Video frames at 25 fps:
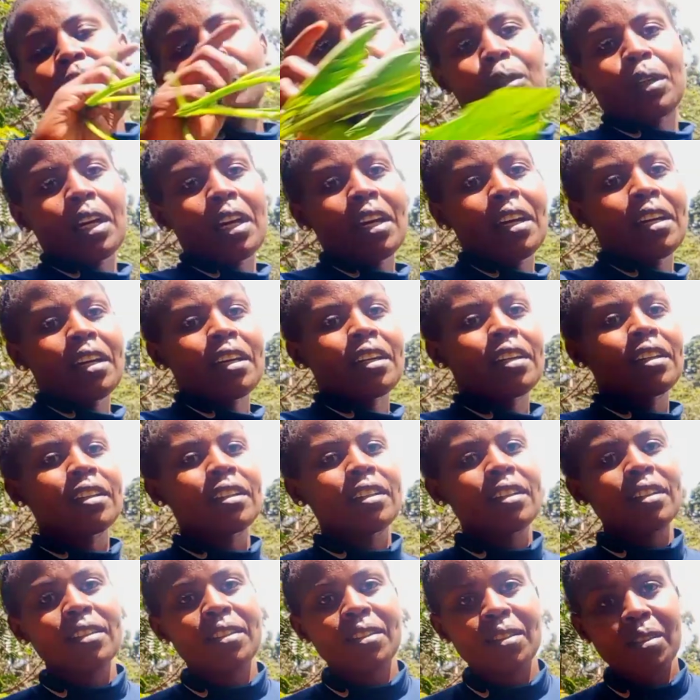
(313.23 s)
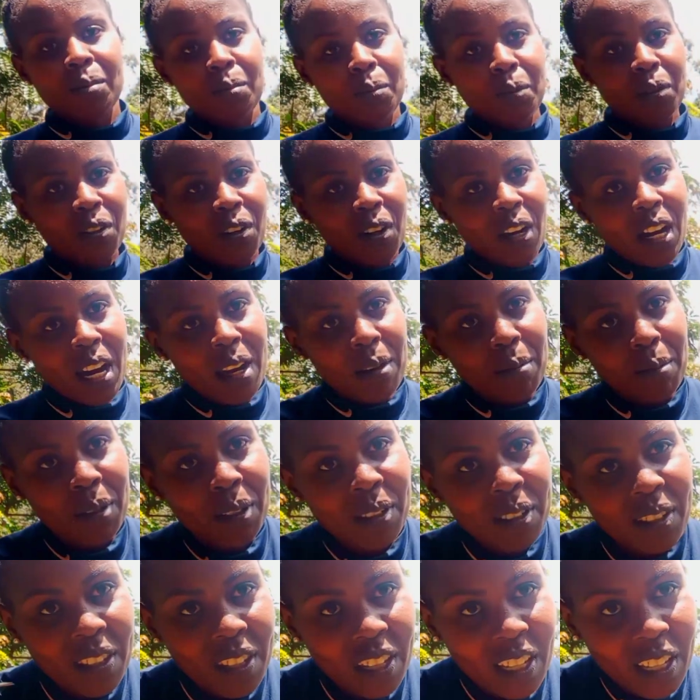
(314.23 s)
Okay, subscribe.
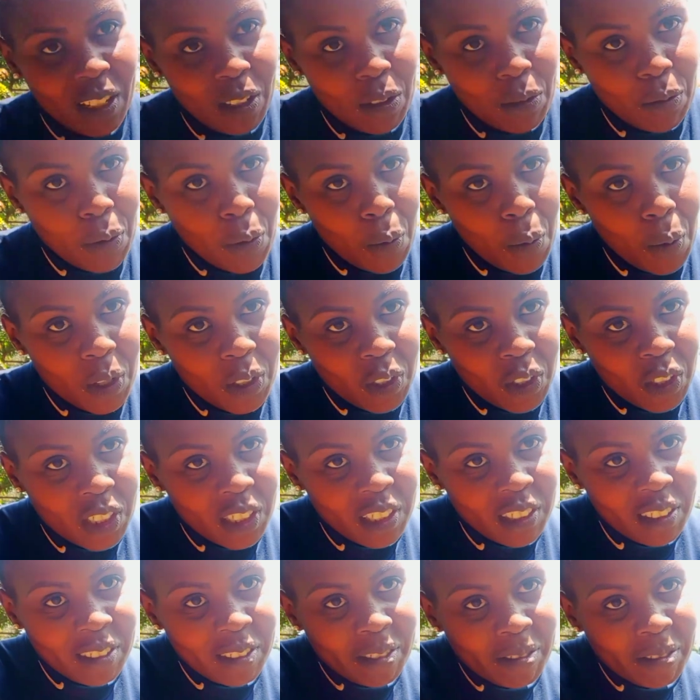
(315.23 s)
Thank you for watching.